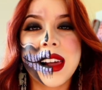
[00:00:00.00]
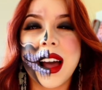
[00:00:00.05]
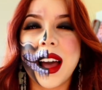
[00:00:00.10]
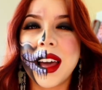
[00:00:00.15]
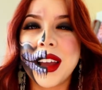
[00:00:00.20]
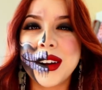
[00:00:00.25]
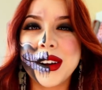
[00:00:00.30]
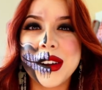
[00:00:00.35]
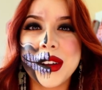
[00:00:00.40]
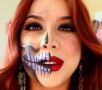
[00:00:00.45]

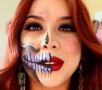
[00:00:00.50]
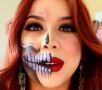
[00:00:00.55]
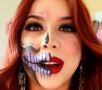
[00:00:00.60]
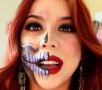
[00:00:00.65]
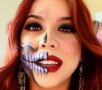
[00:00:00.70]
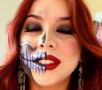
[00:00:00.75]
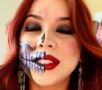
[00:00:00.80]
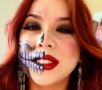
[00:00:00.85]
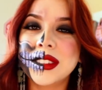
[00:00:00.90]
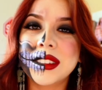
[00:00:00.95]
don't know,
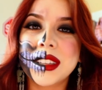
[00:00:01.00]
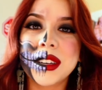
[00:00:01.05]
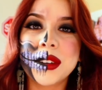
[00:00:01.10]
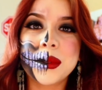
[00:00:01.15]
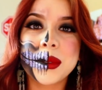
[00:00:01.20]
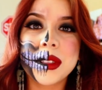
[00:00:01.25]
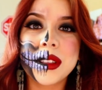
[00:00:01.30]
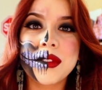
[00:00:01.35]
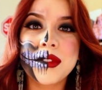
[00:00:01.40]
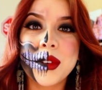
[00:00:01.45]
I just
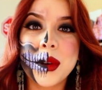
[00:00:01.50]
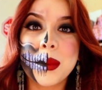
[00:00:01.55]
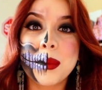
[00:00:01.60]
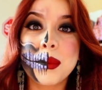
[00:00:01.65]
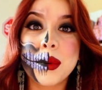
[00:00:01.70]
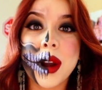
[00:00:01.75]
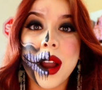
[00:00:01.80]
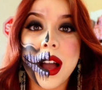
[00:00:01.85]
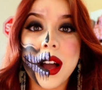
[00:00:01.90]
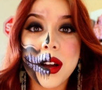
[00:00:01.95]
didn't really feel
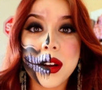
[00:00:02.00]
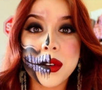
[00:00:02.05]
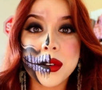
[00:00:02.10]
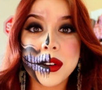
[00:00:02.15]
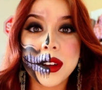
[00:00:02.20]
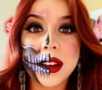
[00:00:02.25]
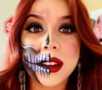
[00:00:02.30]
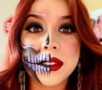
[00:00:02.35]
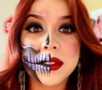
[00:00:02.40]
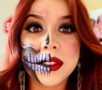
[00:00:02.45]

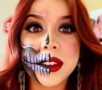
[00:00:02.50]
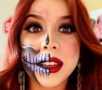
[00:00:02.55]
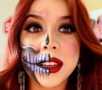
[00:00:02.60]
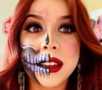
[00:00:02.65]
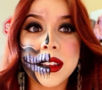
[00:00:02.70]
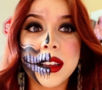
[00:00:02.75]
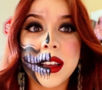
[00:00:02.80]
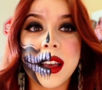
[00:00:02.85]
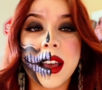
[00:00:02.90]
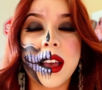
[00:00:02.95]
proud of
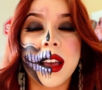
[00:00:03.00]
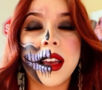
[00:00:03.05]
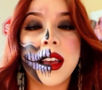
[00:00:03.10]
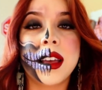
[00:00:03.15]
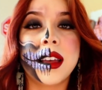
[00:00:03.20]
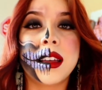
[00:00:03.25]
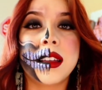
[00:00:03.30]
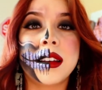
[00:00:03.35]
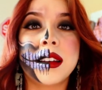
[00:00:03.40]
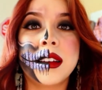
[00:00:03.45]
it,
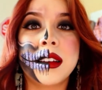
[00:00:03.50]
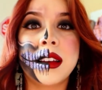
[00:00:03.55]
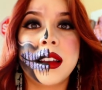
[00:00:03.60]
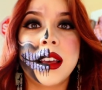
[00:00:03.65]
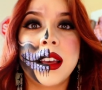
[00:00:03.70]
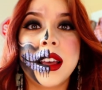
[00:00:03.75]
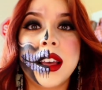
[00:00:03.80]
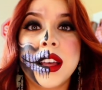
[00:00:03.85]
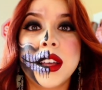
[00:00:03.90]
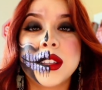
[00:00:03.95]
and
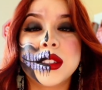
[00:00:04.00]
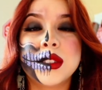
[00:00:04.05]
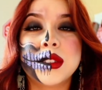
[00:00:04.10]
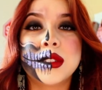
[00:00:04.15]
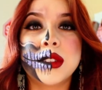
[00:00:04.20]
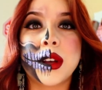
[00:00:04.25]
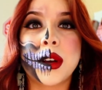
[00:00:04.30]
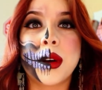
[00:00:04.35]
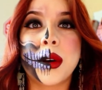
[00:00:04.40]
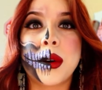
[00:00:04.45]

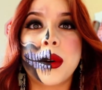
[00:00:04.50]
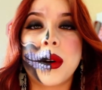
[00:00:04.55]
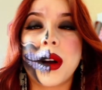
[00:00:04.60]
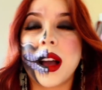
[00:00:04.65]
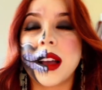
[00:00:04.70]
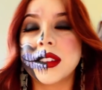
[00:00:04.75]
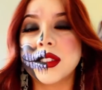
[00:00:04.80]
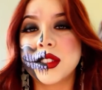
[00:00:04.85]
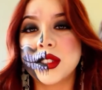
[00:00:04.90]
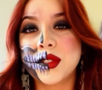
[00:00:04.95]
so
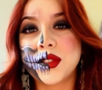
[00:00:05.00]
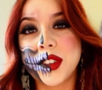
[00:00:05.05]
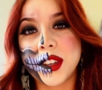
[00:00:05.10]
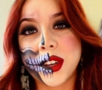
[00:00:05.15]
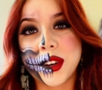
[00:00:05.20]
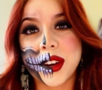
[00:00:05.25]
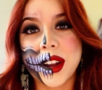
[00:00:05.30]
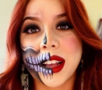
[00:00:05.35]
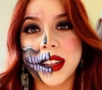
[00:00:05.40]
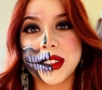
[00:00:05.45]
I just
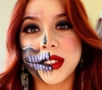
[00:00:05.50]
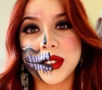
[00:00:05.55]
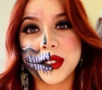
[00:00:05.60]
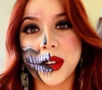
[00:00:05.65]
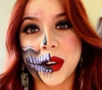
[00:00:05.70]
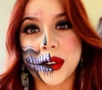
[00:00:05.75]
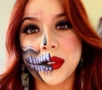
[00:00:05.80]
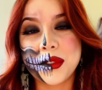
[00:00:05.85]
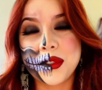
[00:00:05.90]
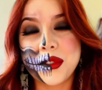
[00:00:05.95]
figured I'd start